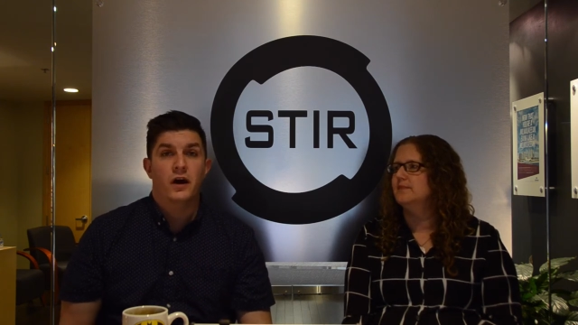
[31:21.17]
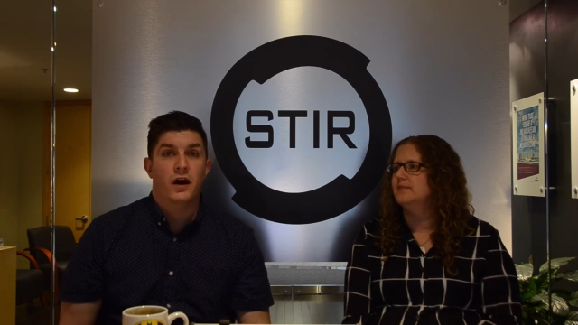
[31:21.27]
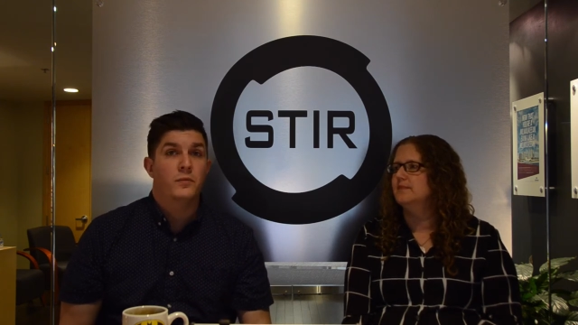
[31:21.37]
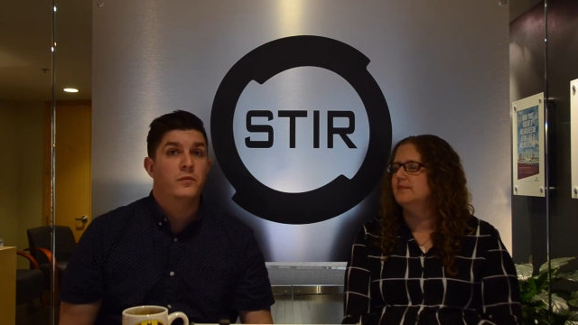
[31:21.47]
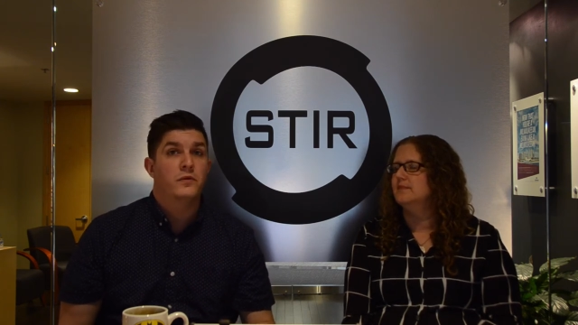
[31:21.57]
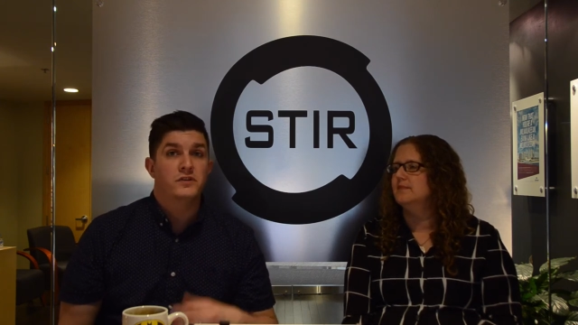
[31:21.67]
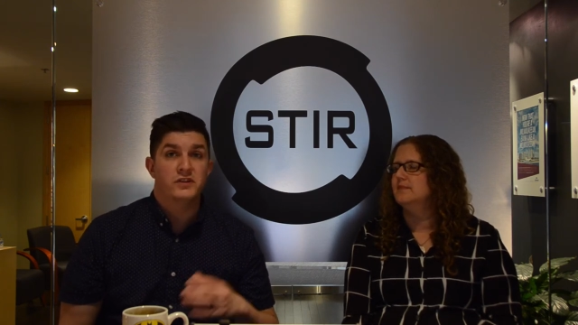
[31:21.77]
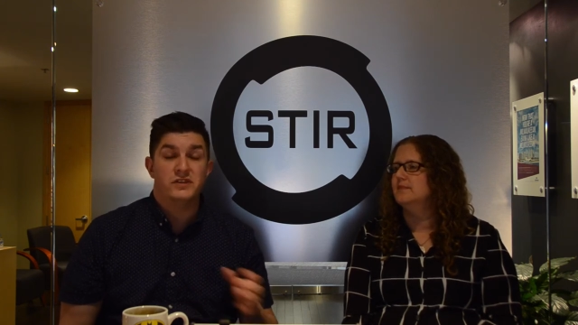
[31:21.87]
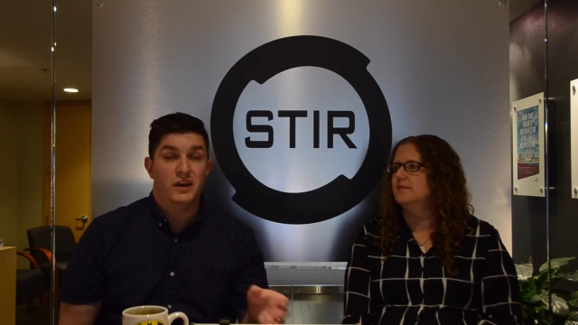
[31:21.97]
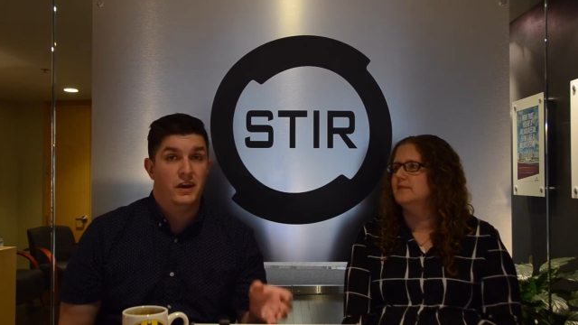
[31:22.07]
Speaker 1: um,
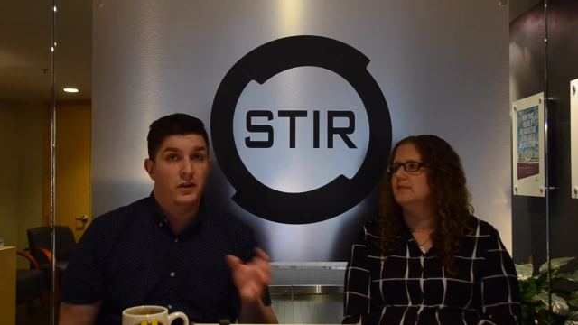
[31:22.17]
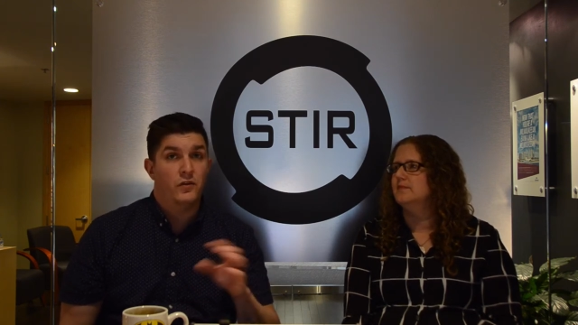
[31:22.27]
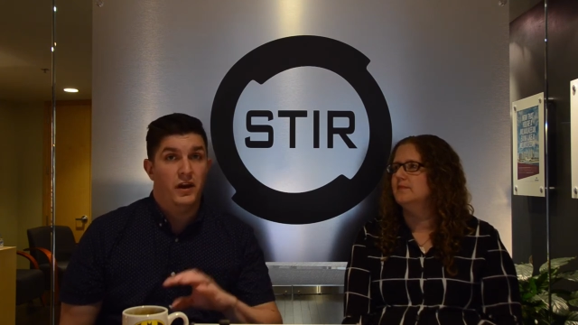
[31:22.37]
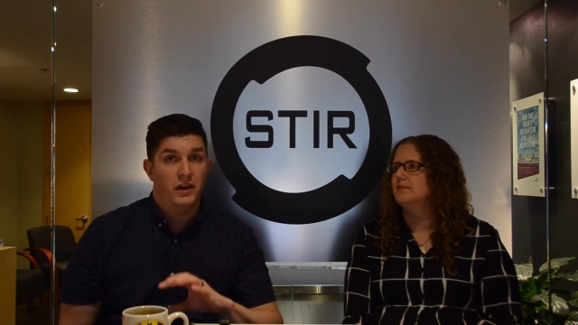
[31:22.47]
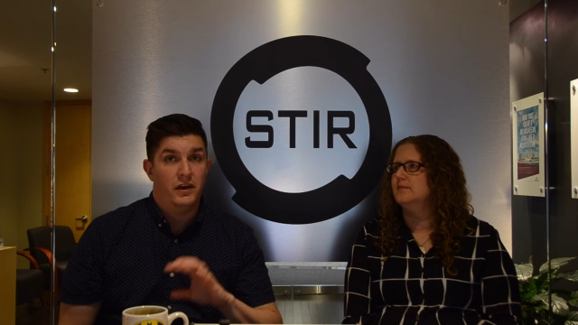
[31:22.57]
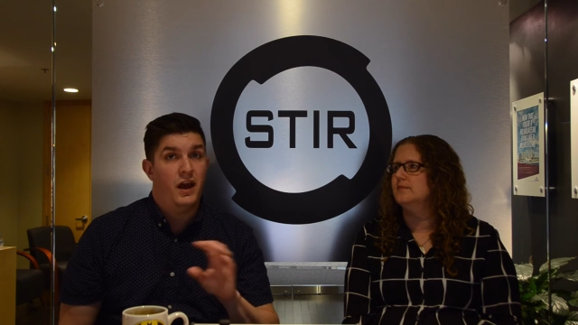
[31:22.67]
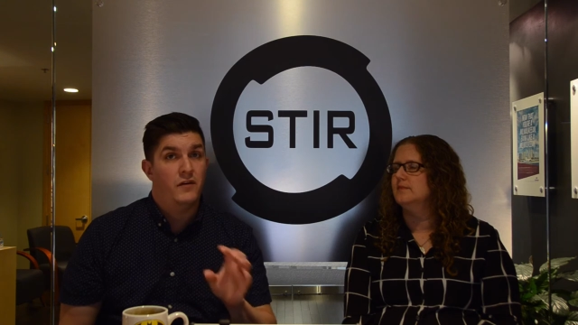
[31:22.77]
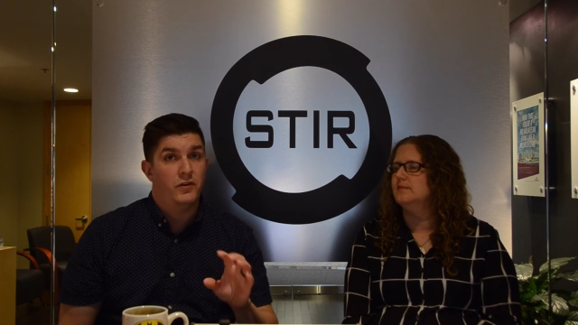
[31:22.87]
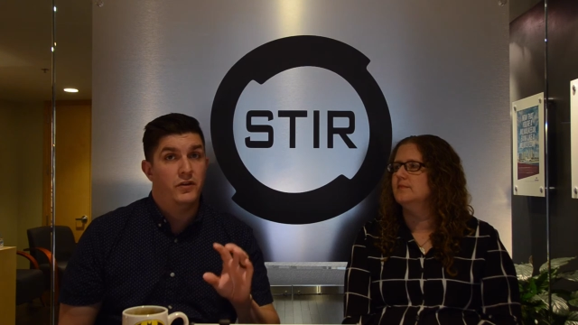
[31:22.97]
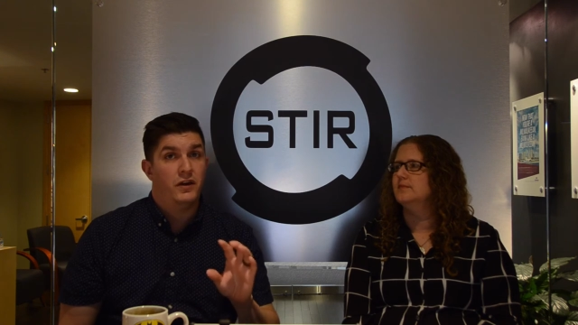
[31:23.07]
just integrating
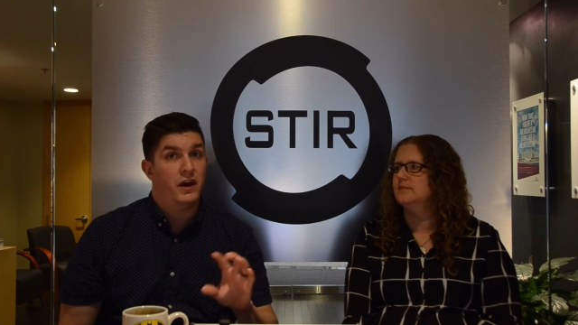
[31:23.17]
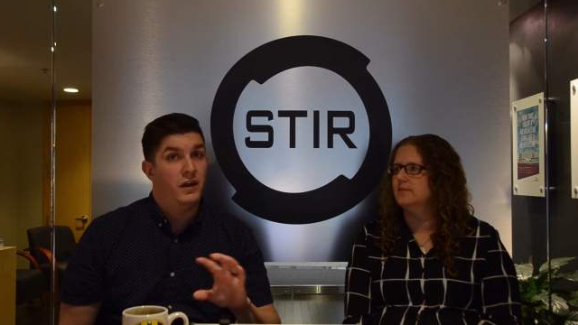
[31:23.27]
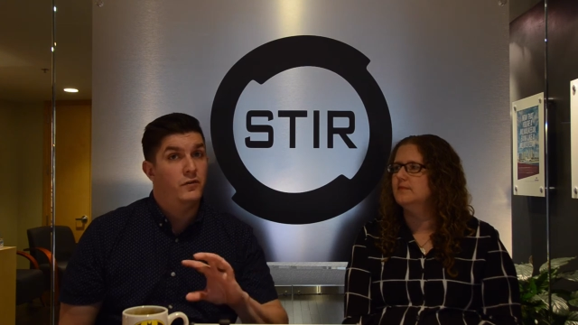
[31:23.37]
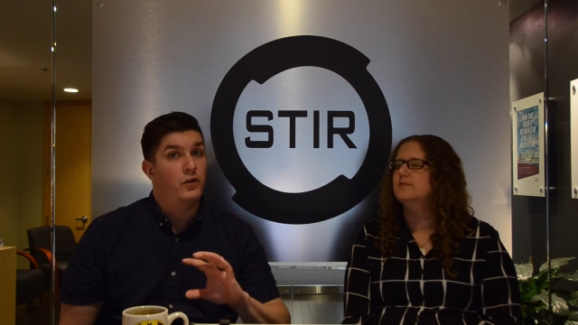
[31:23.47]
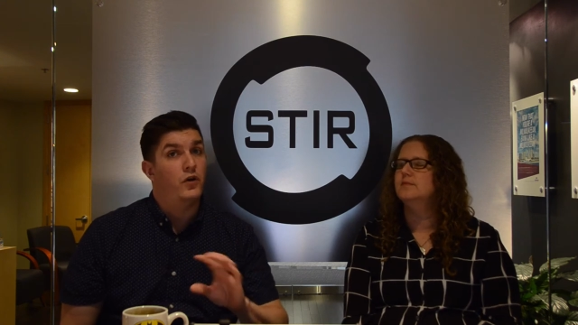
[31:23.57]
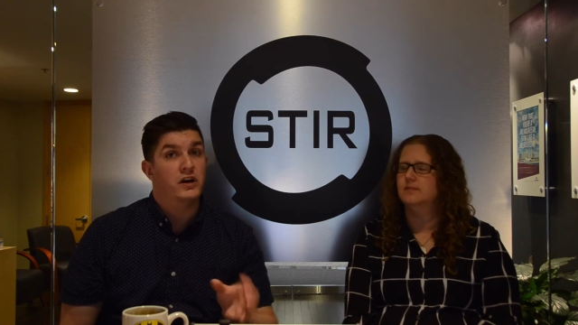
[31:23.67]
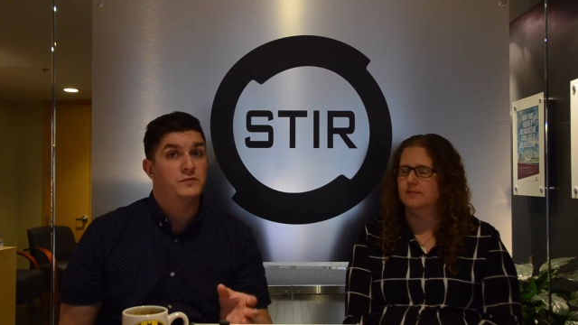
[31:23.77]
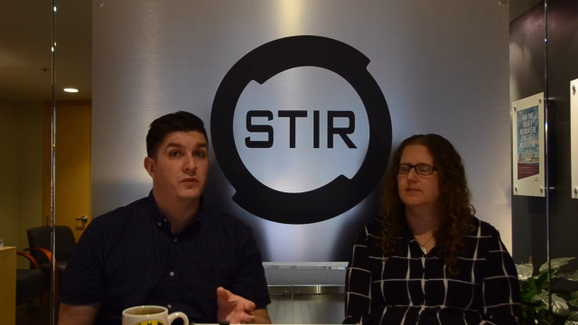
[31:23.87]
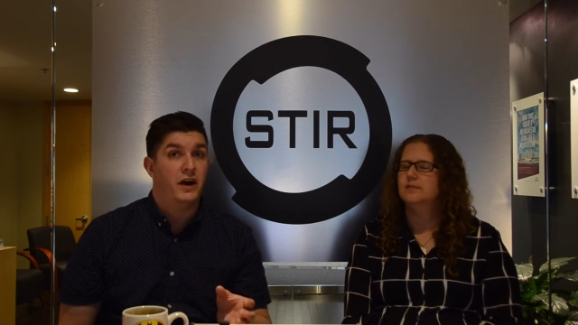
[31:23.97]
everything kind of across